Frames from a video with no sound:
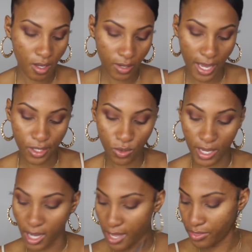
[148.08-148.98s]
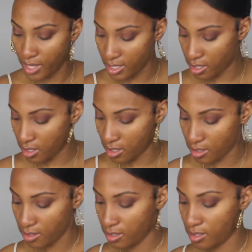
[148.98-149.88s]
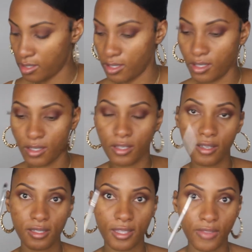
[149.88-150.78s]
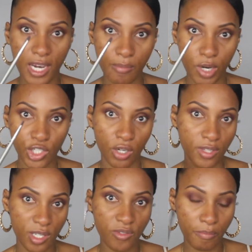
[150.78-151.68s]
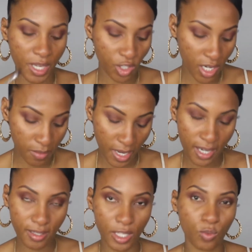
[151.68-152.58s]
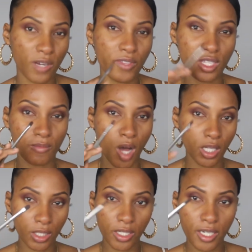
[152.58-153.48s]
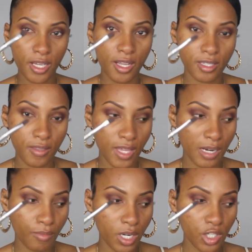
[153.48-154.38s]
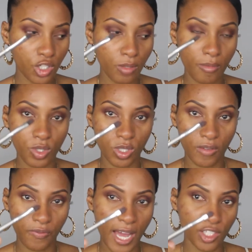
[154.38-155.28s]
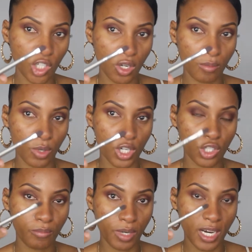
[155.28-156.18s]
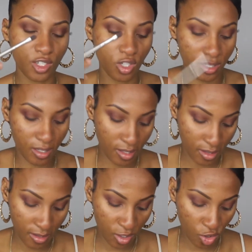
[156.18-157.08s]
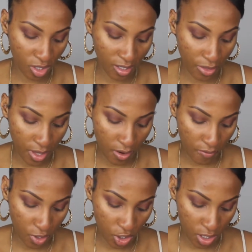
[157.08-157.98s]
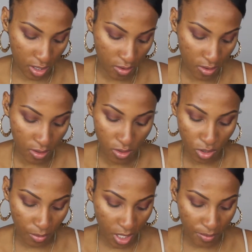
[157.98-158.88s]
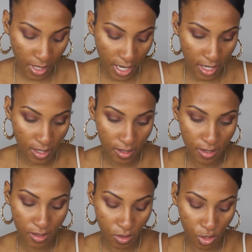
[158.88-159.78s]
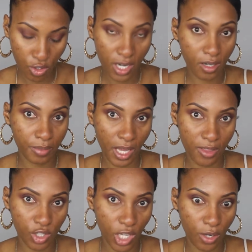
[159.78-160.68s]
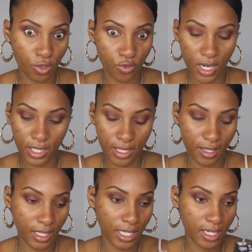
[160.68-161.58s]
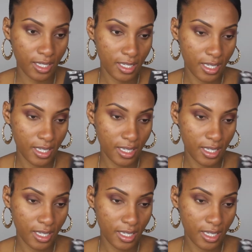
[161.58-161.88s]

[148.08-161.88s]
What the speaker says: Okay, so I got this synthetic brush here. This is from BH Cosmetics. It's one of the smaller synthetic brush. So it's a flat shader brush, but it's just a thinner version. So I'm gonna try to apply this shadow directly to the lid.